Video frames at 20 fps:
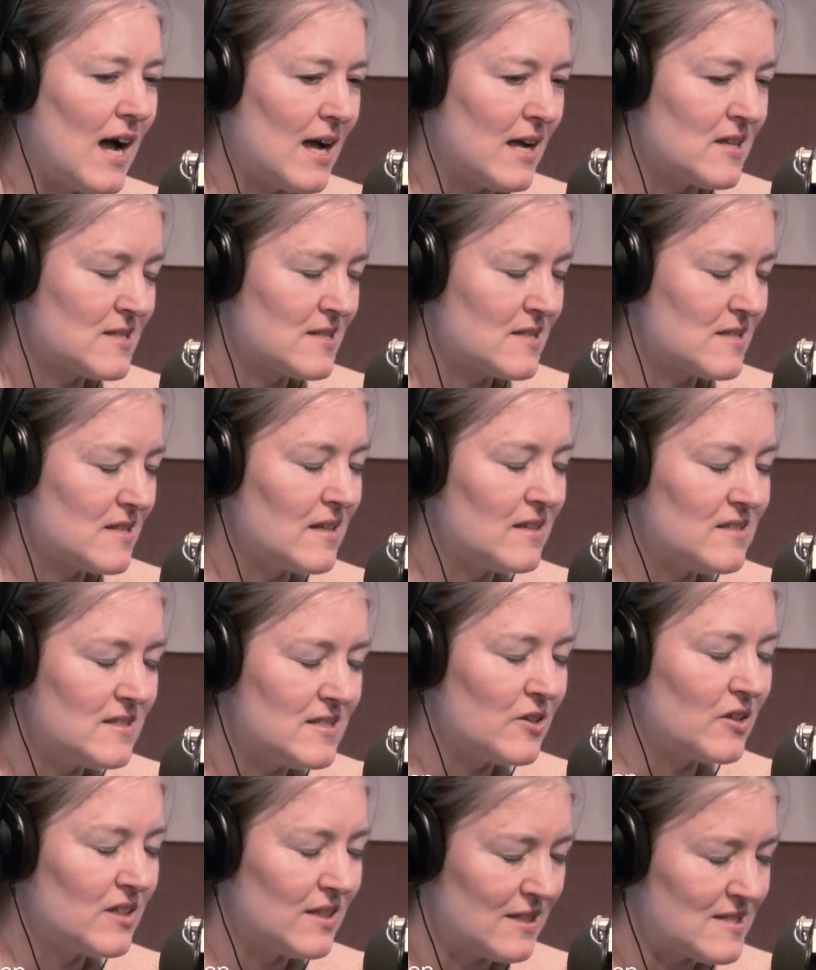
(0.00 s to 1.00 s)

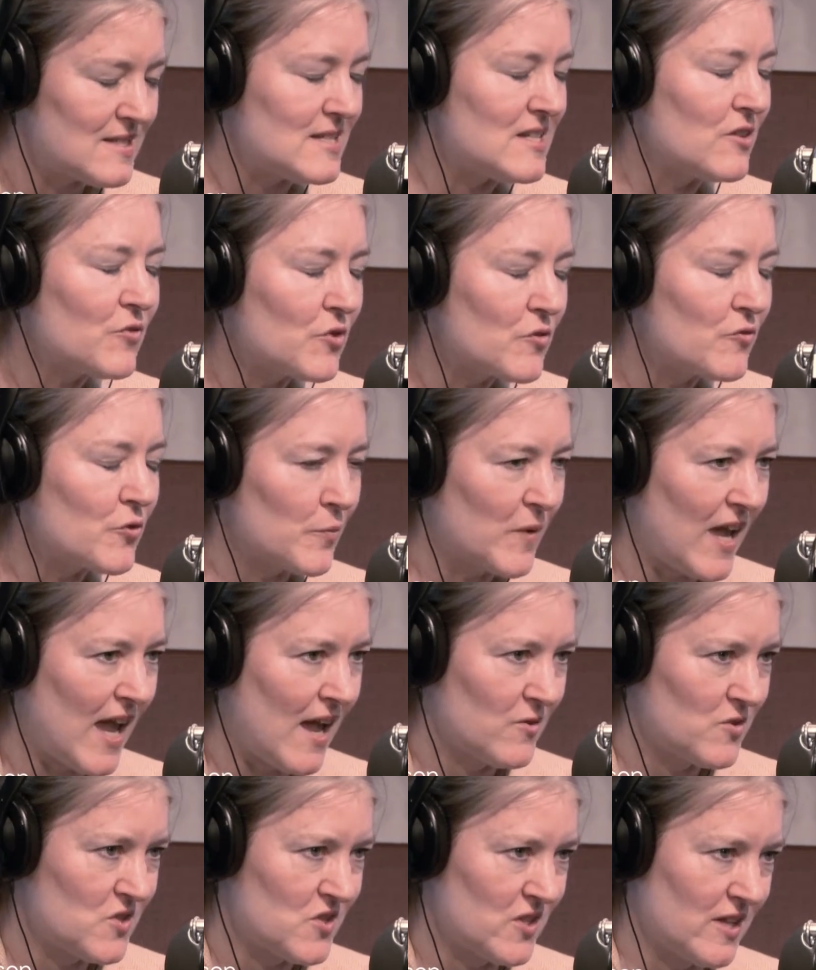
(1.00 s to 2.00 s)
it's different from
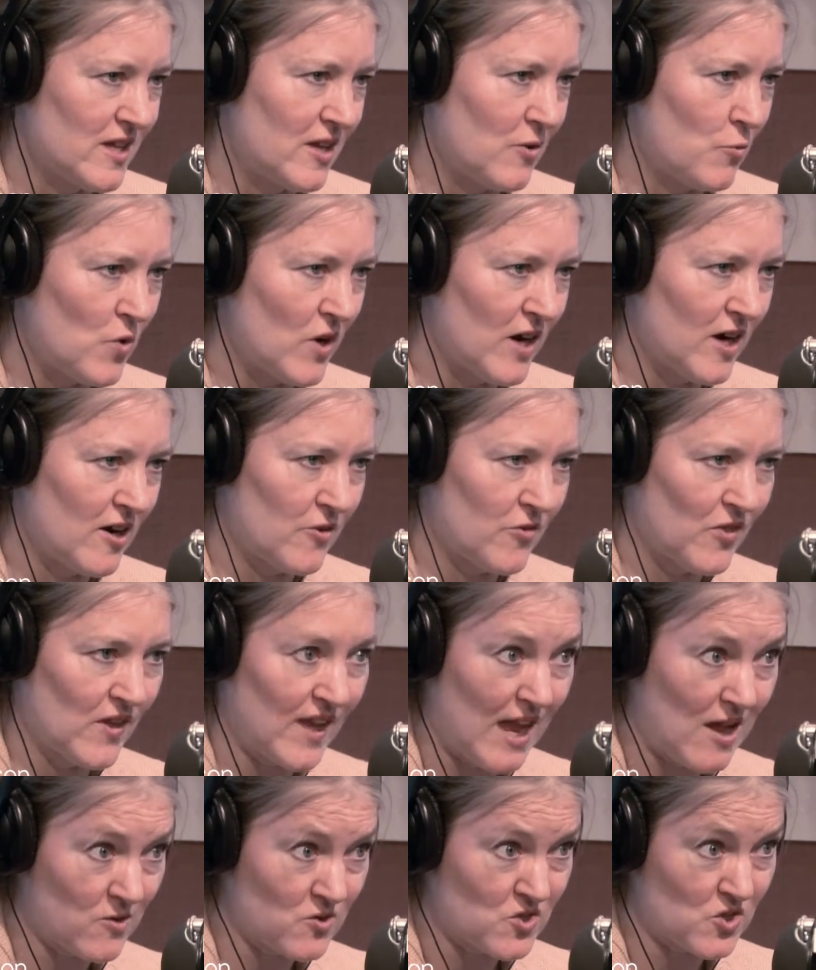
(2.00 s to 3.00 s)
counseling, where the
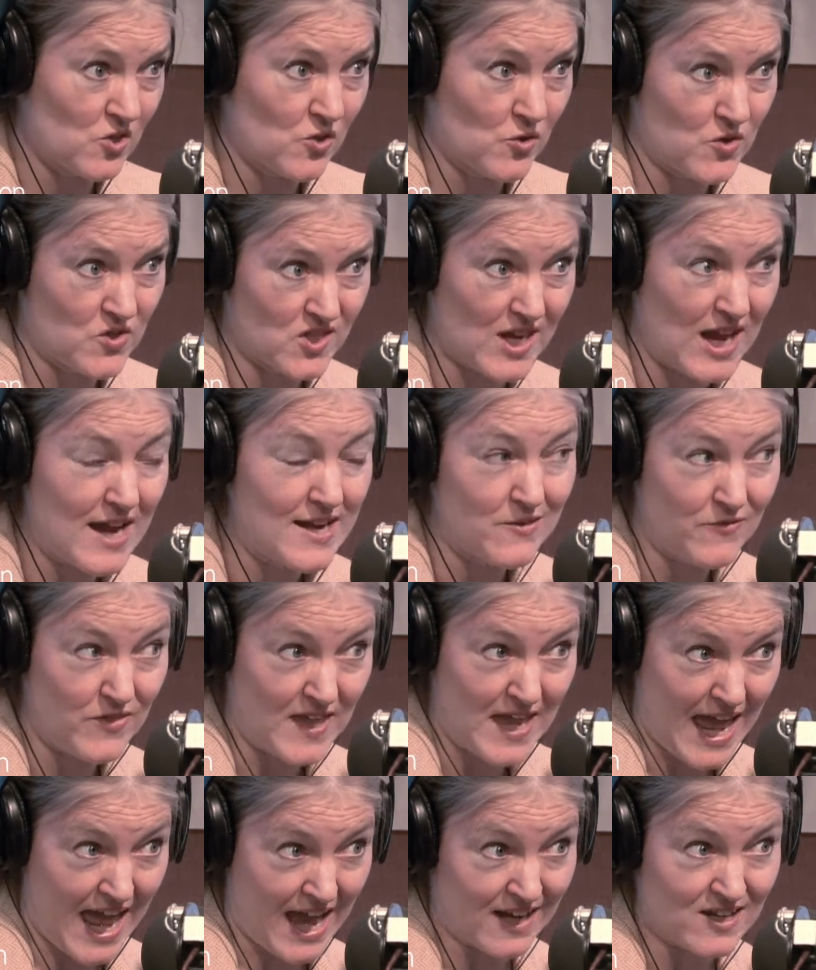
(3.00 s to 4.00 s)
counselor is kind of
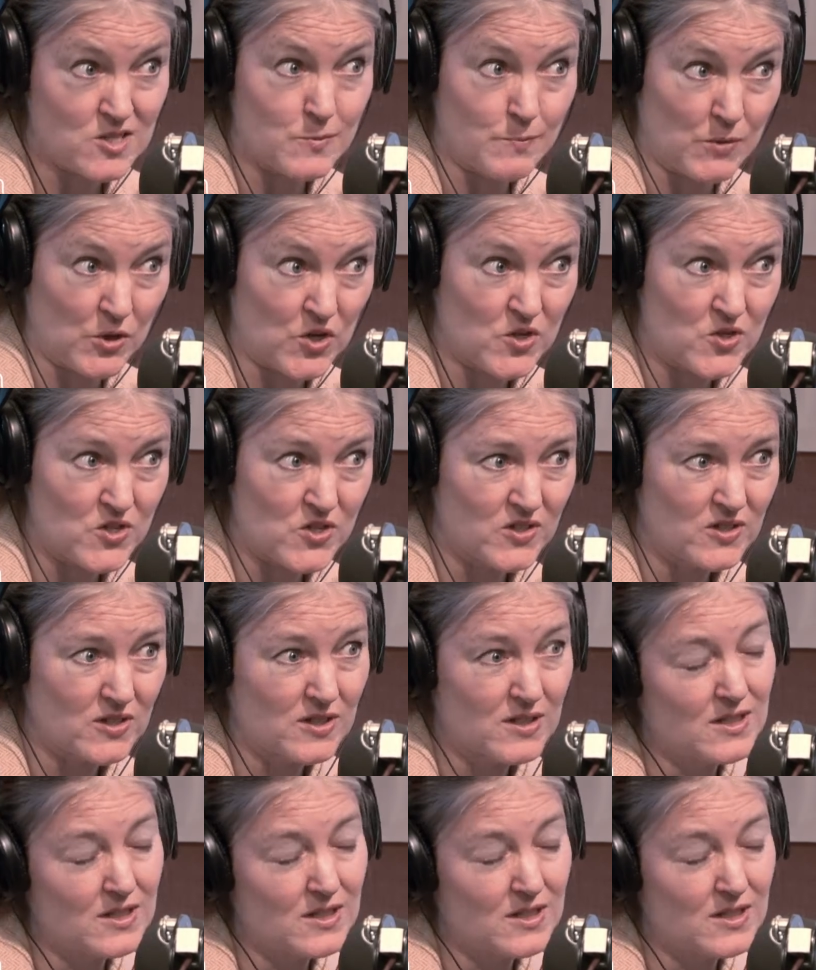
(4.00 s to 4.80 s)
the expert.